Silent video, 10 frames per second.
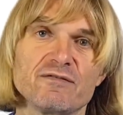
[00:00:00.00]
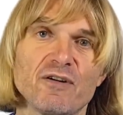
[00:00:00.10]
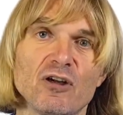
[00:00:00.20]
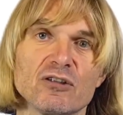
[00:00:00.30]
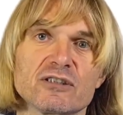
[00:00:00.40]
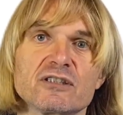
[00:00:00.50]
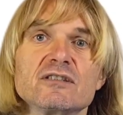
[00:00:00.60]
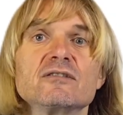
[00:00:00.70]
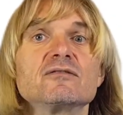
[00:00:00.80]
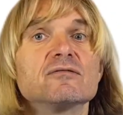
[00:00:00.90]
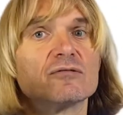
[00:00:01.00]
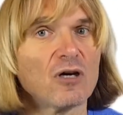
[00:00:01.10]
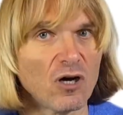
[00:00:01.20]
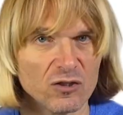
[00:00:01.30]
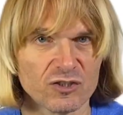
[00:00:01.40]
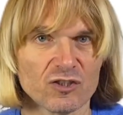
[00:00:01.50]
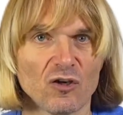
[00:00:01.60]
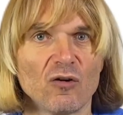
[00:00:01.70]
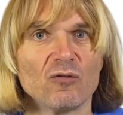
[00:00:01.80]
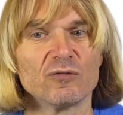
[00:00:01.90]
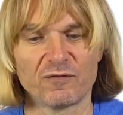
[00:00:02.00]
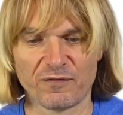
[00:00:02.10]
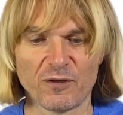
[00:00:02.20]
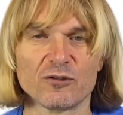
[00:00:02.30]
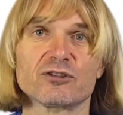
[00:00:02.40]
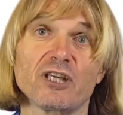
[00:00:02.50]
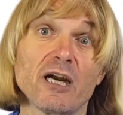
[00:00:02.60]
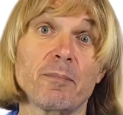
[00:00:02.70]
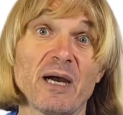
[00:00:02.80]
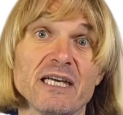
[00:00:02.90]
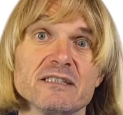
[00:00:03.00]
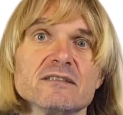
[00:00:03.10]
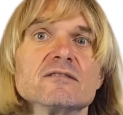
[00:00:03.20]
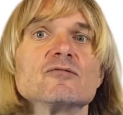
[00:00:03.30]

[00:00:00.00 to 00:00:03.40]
volt also for turbine.